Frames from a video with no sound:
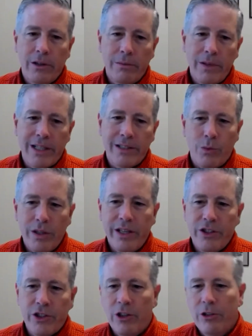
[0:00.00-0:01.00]
because what
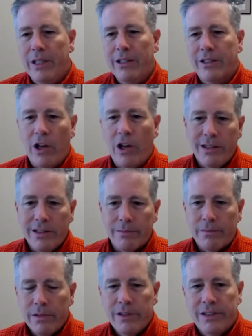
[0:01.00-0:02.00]
they showed me looks awesome.
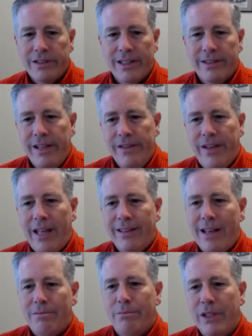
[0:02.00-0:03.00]
It's because they've got
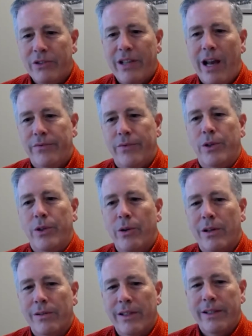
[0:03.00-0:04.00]
that built out for you
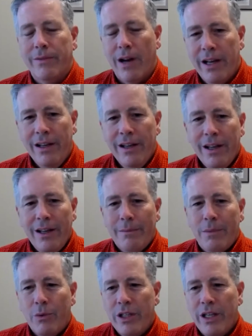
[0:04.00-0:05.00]
already, right?
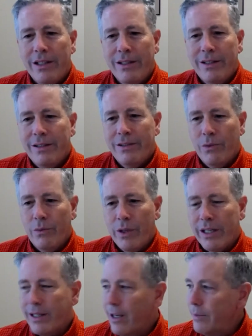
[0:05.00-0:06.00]
But when
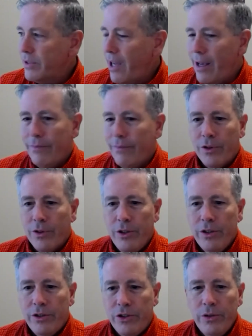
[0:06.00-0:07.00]
it comes time for you
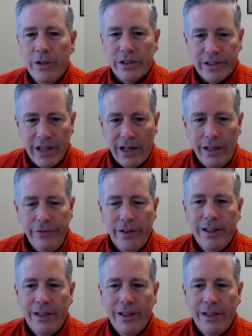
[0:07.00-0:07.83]
to do the stuff,